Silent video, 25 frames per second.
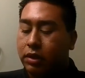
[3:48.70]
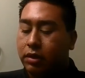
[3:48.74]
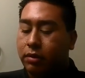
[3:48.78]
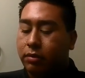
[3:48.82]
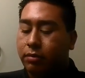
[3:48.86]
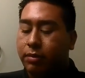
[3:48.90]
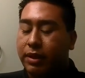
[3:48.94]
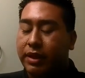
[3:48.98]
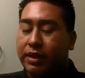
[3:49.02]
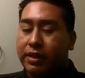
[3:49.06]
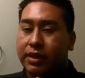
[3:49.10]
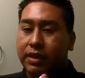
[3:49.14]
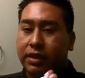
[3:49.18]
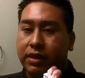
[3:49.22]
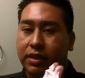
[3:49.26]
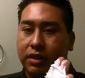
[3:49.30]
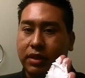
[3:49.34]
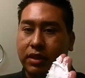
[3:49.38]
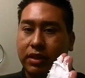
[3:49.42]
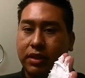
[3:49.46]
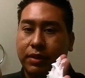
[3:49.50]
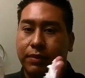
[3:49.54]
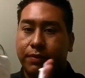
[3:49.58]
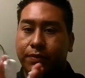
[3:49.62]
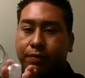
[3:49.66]

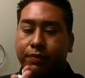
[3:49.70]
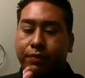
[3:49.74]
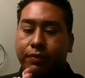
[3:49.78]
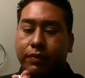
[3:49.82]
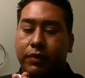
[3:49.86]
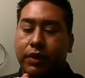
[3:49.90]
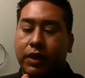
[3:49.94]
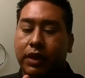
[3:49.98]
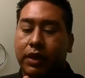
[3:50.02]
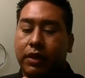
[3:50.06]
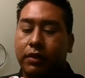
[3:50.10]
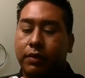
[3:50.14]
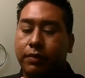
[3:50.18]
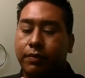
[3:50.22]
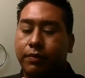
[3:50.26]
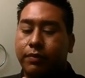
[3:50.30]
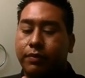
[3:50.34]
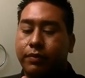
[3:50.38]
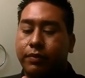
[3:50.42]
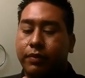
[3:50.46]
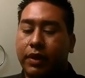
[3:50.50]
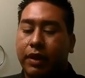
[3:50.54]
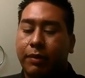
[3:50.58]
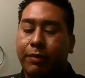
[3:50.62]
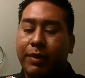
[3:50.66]
basically,
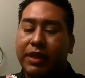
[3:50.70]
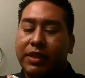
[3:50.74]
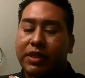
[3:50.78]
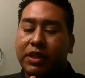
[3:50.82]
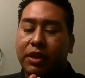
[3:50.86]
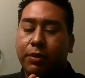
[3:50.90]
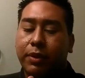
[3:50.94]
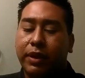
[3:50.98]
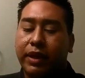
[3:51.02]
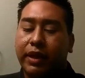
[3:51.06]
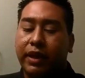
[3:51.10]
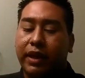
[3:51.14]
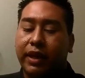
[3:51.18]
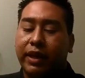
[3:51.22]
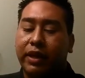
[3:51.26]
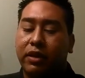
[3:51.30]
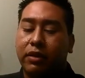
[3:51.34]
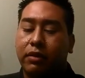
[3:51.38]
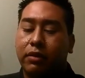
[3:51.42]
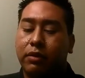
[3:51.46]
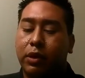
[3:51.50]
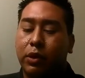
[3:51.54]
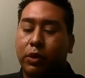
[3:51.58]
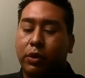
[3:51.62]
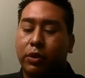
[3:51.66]
I mean, it's already like a
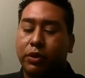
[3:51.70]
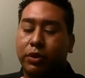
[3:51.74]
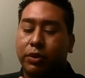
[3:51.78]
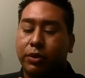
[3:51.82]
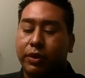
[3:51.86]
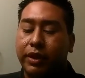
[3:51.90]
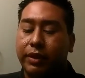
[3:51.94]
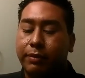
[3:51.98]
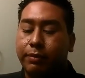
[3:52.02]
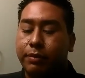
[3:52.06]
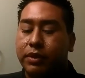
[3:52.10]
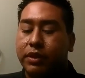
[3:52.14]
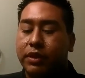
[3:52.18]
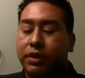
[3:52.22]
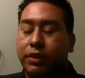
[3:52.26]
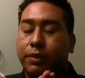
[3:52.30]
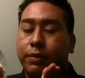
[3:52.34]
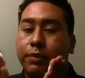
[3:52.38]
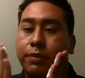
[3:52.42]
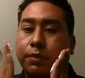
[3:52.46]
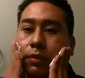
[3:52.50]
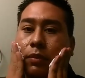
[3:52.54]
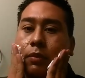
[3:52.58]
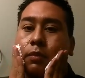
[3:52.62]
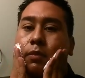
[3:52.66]
cold cream, so
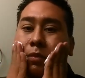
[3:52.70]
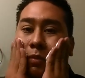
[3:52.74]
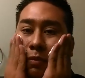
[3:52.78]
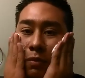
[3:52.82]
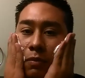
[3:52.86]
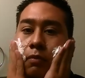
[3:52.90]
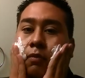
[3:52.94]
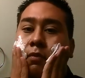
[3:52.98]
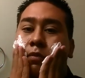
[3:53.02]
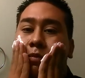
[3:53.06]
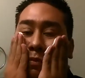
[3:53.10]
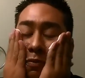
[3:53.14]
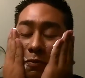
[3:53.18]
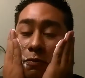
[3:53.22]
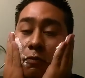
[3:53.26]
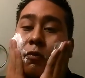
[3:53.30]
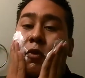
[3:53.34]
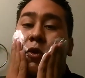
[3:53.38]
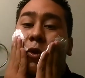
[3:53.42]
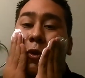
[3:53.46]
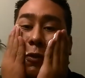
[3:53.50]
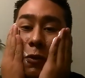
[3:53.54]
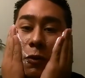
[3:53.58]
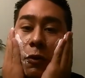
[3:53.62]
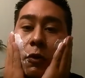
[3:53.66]

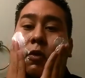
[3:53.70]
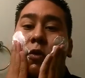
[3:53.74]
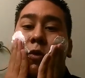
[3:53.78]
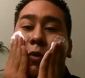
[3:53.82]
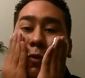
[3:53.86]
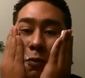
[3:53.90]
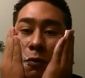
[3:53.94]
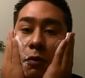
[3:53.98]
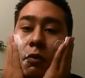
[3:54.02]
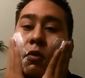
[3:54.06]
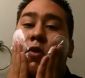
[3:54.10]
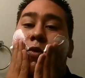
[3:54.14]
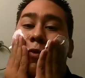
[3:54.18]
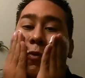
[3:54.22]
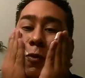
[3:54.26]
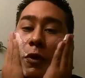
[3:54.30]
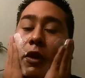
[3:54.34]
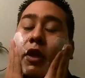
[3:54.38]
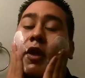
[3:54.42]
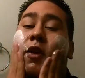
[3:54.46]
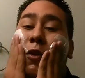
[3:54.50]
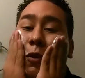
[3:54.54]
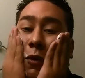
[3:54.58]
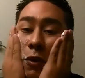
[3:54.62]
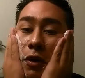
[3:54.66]
just
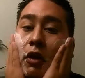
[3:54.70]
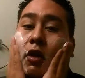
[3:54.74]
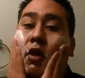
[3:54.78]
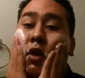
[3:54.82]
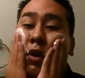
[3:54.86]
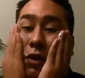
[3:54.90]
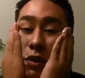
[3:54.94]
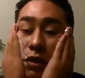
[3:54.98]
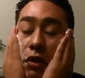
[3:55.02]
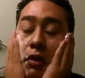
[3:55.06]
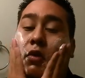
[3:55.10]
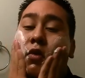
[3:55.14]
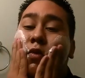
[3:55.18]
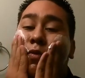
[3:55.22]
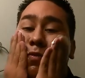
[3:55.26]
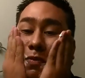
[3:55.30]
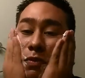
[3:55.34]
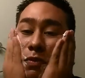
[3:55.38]
smother it on.